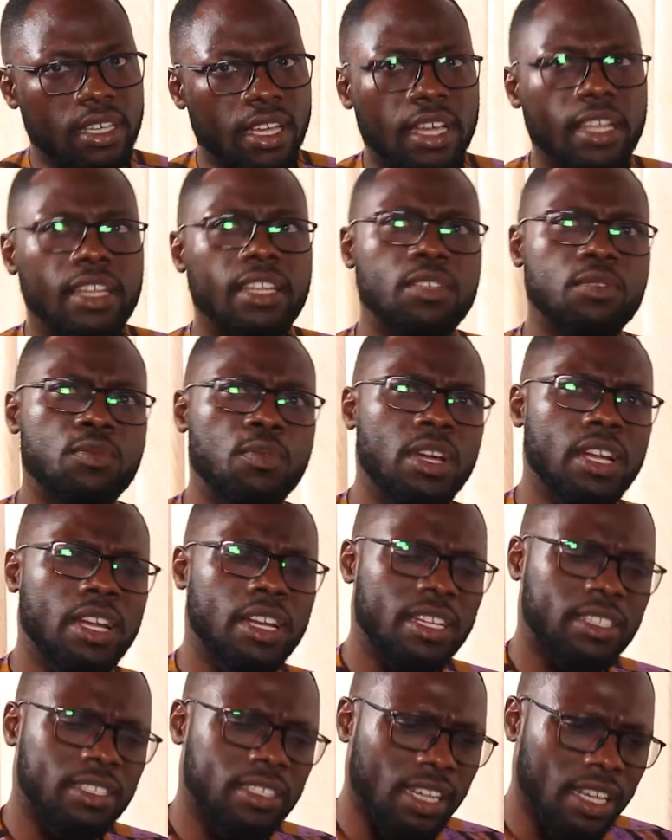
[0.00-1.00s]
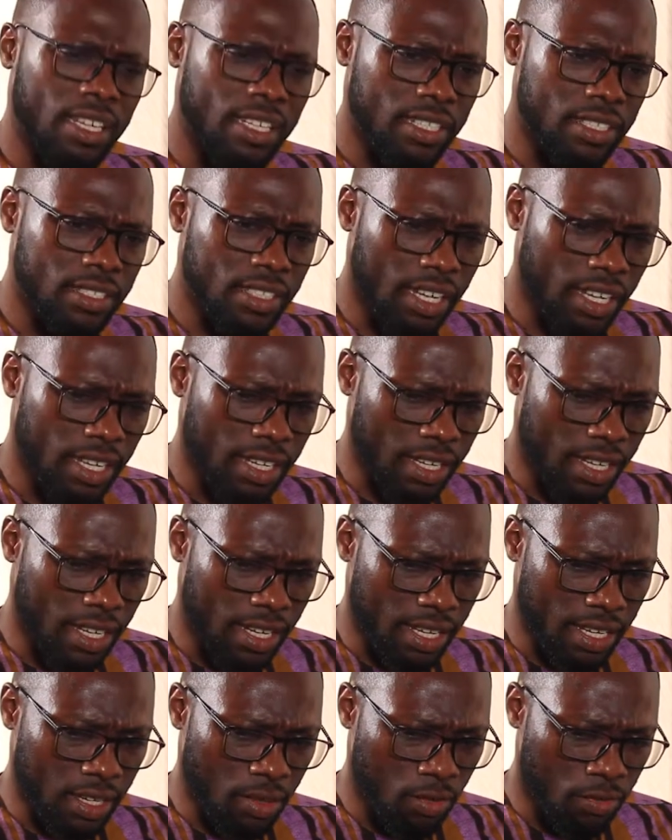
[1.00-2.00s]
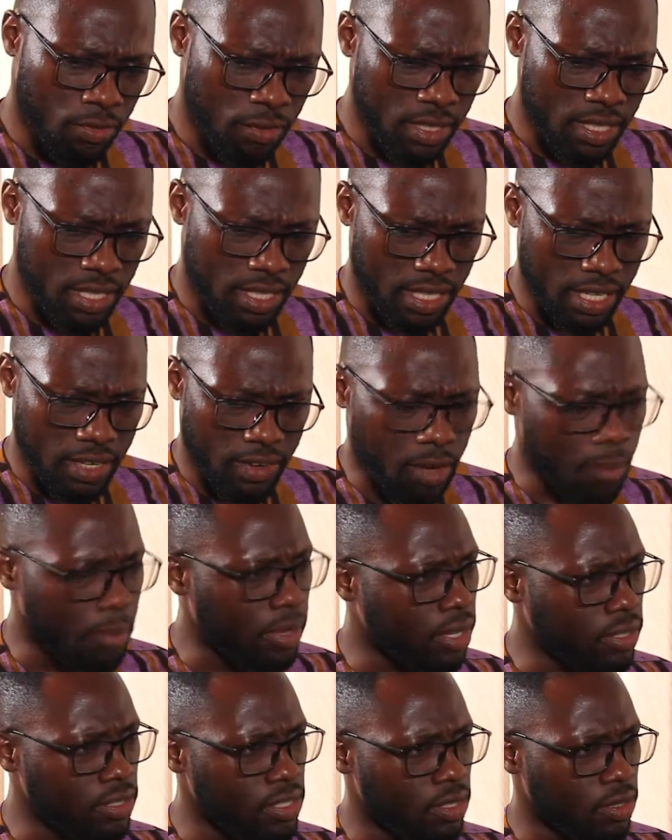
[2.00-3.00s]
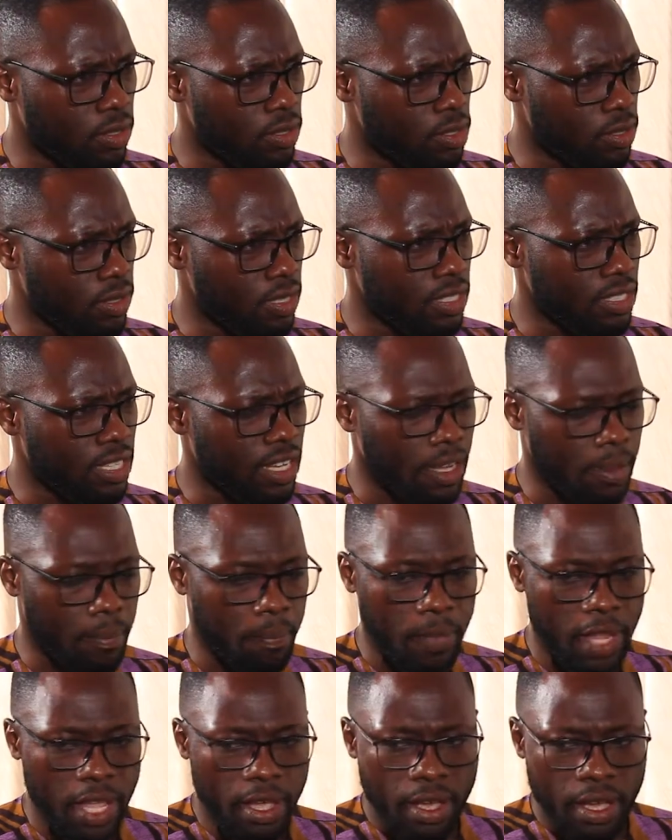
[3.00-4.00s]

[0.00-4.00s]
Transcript: There's one other challenge I often hear about a lot of the time.